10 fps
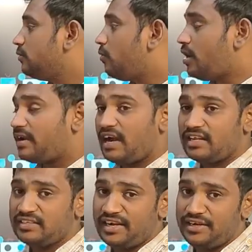what
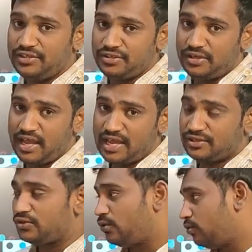data scientist
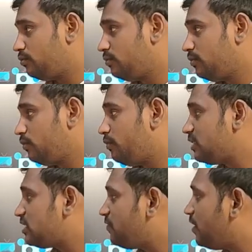has to do.
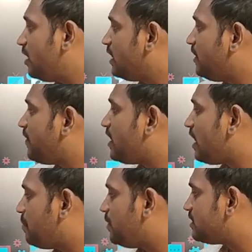First of all, define
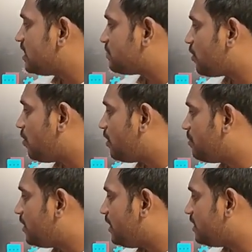a business
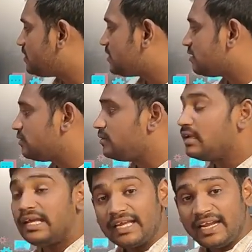problem means
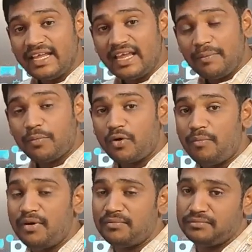getting a
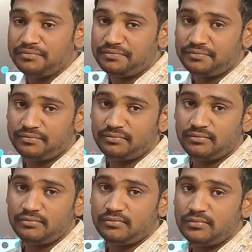problem
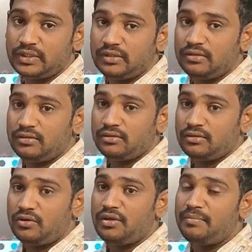
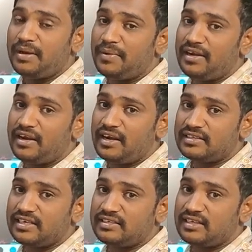to implement
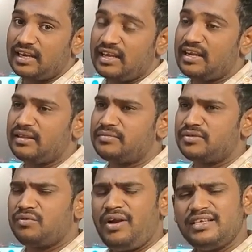data science
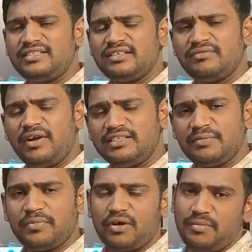algorithms. What is
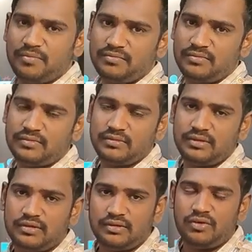a problem?
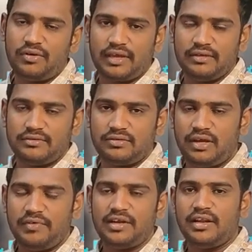Okay, so
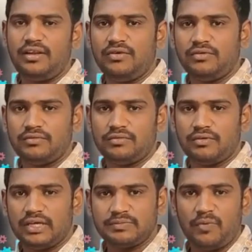I will tell
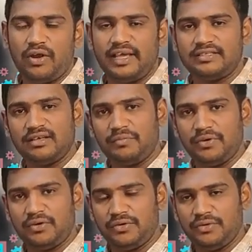you a small
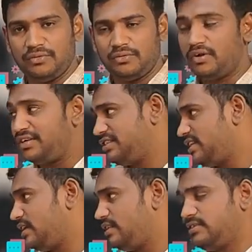example to you to
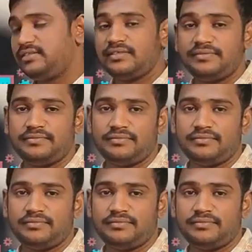understand this.